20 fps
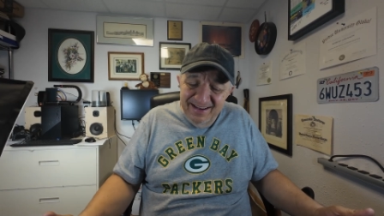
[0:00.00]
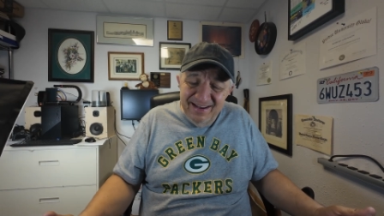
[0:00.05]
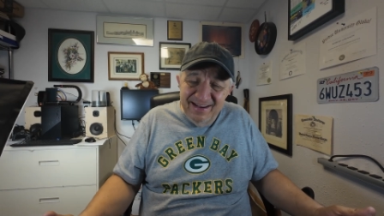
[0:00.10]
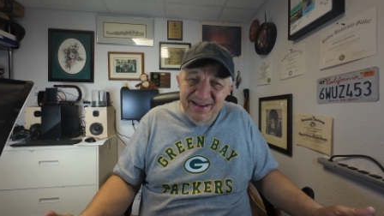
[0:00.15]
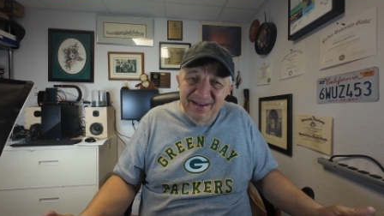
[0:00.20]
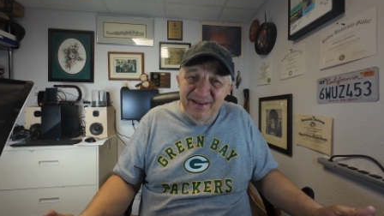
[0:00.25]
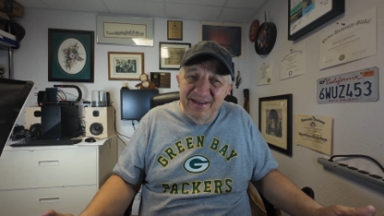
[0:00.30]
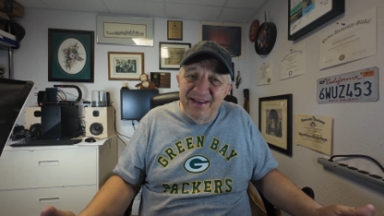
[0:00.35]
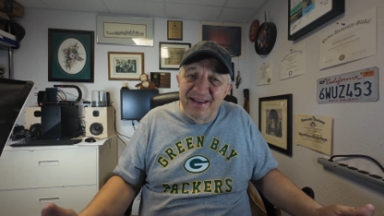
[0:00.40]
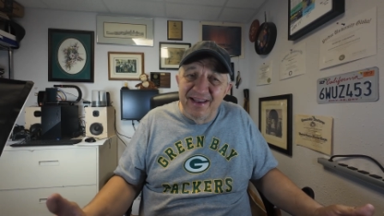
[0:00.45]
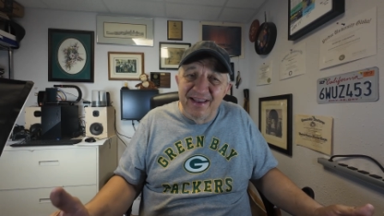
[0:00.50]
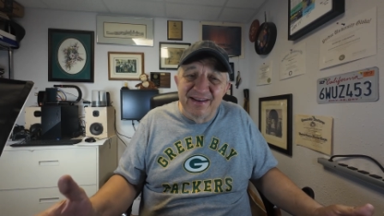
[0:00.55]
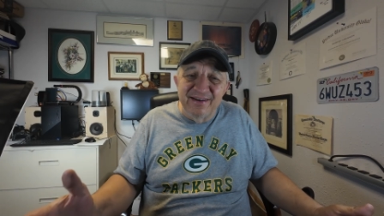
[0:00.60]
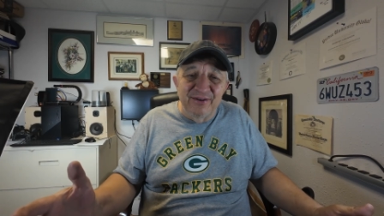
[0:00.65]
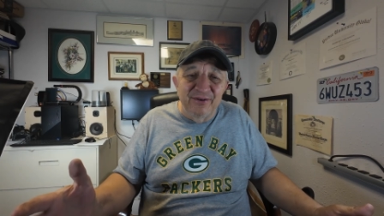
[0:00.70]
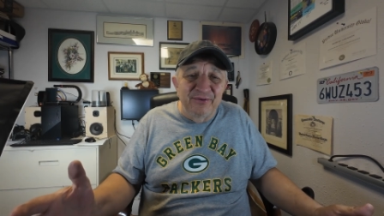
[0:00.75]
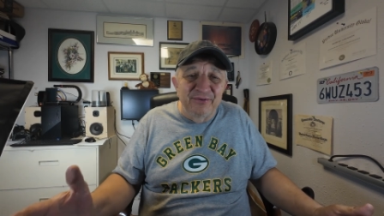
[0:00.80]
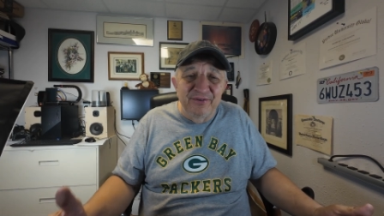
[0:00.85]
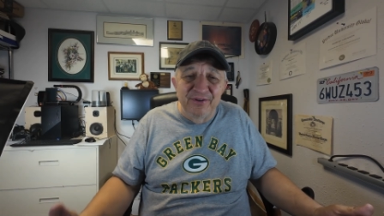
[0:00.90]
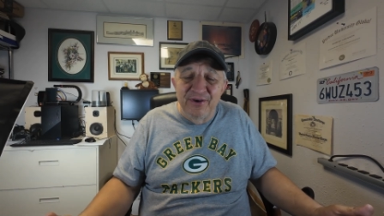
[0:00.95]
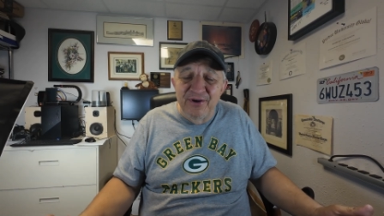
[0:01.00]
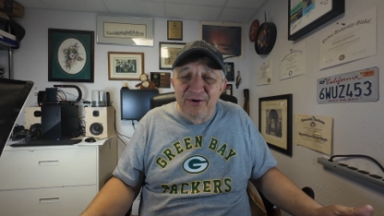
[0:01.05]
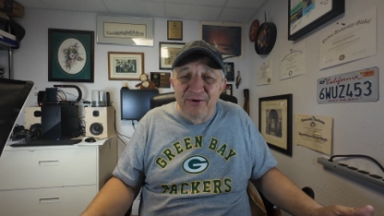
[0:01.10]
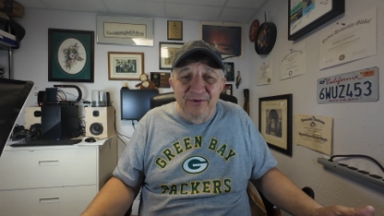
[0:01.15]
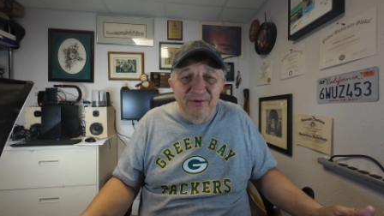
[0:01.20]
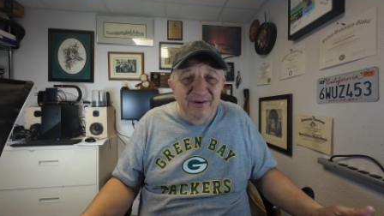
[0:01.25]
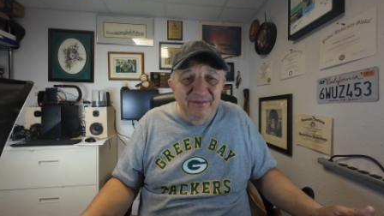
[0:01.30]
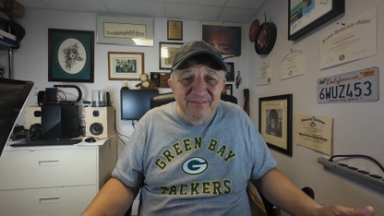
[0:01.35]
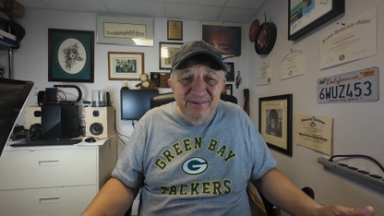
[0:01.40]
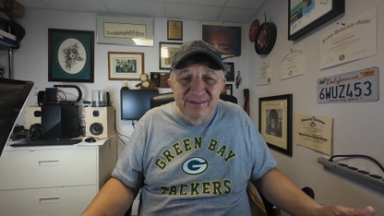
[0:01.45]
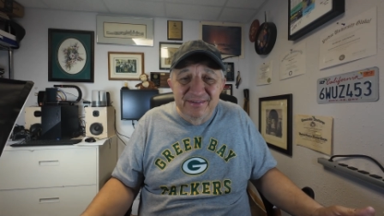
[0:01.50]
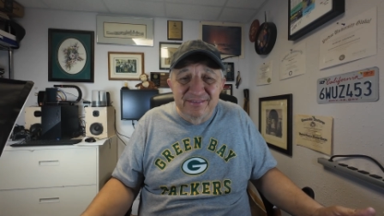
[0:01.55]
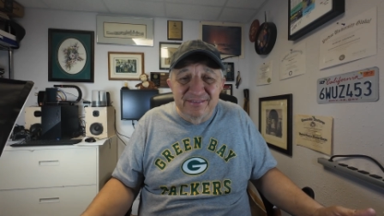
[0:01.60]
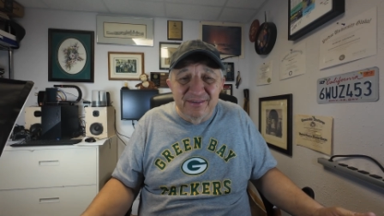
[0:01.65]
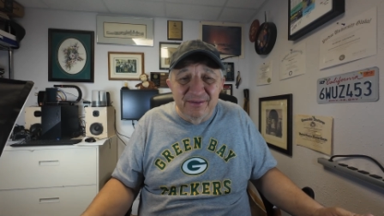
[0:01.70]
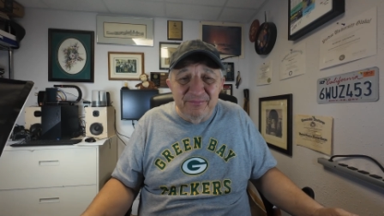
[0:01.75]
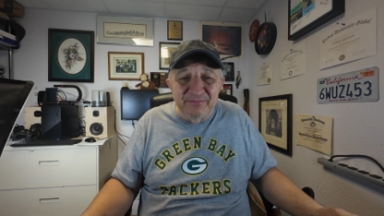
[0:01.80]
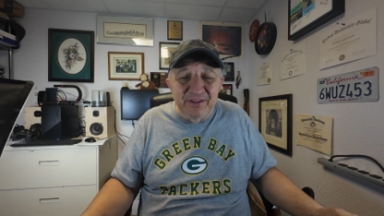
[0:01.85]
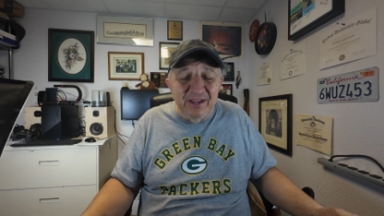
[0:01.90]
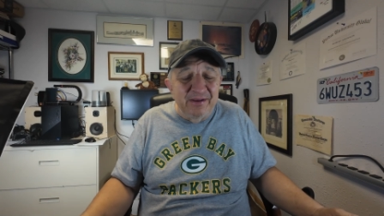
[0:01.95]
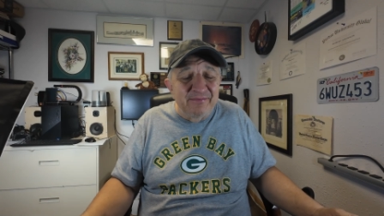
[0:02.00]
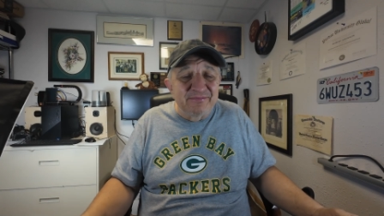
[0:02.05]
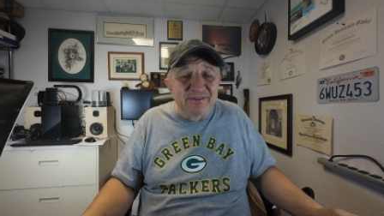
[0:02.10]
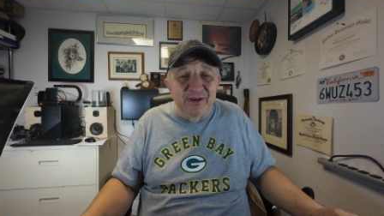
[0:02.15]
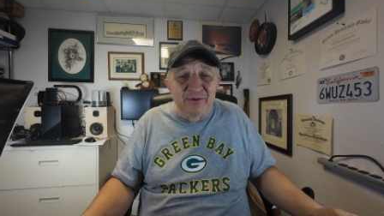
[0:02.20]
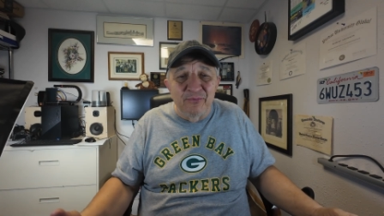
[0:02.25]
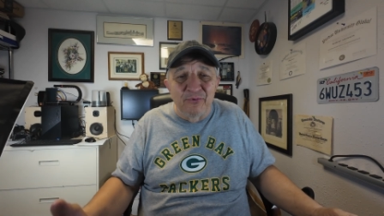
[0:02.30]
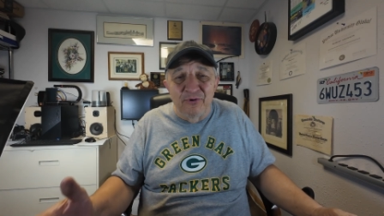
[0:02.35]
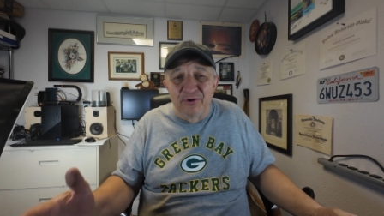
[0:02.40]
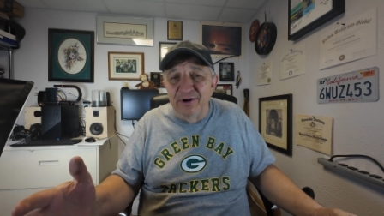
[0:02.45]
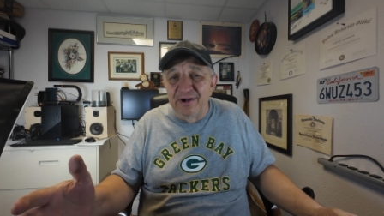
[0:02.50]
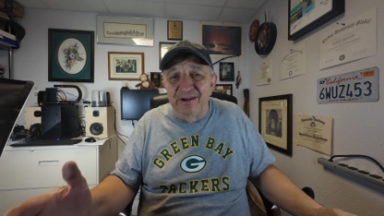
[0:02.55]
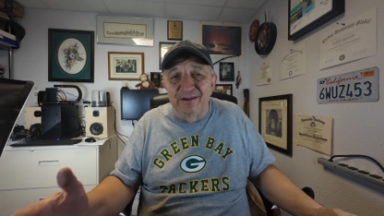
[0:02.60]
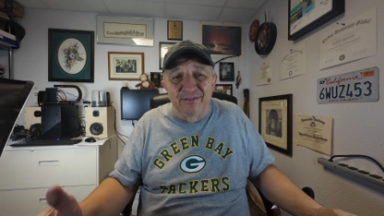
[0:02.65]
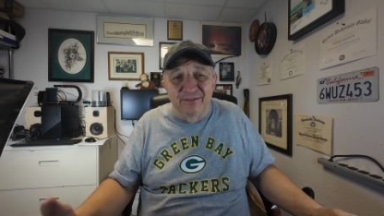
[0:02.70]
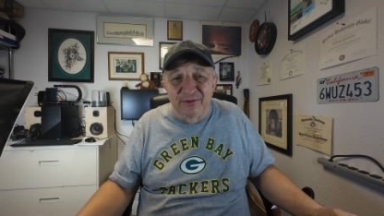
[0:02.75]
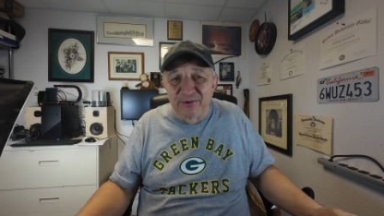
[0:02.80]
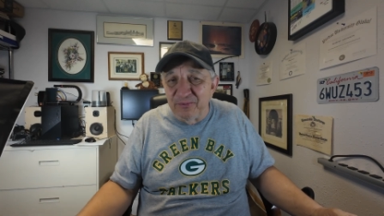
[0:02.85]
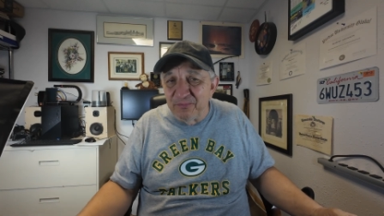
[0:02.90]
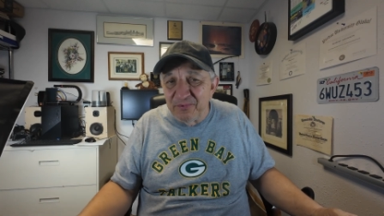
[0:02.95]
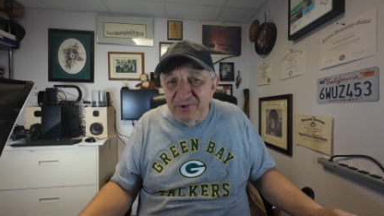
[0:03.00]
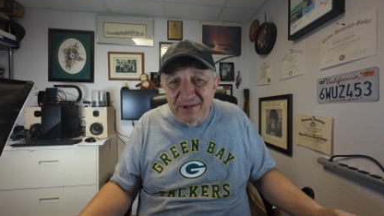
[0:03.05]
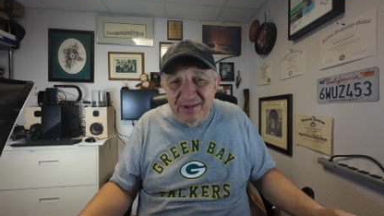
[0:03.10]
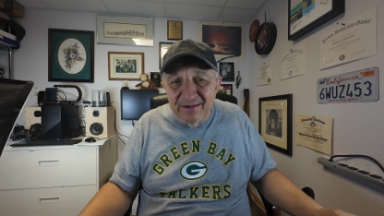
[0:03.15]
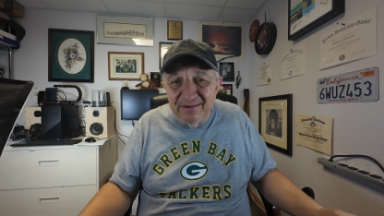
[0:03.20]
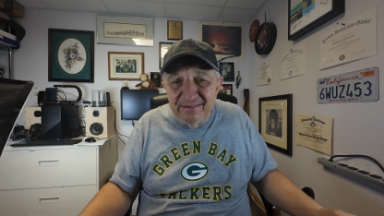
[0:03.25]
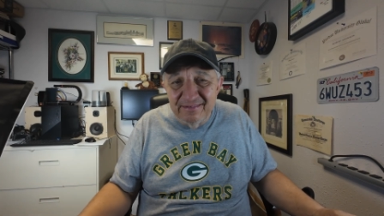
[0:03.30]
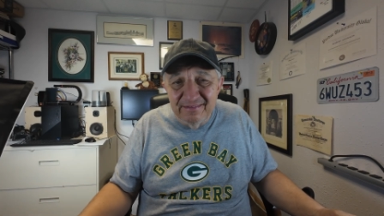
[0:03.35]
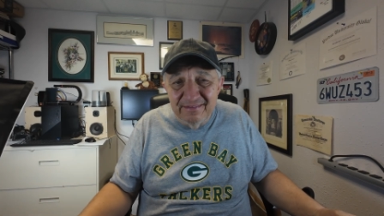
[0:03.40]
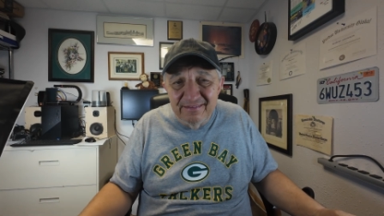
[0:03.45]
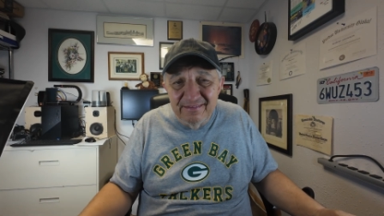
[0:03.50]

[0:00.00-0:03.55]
I don't know. Sometimes I worry a little bit.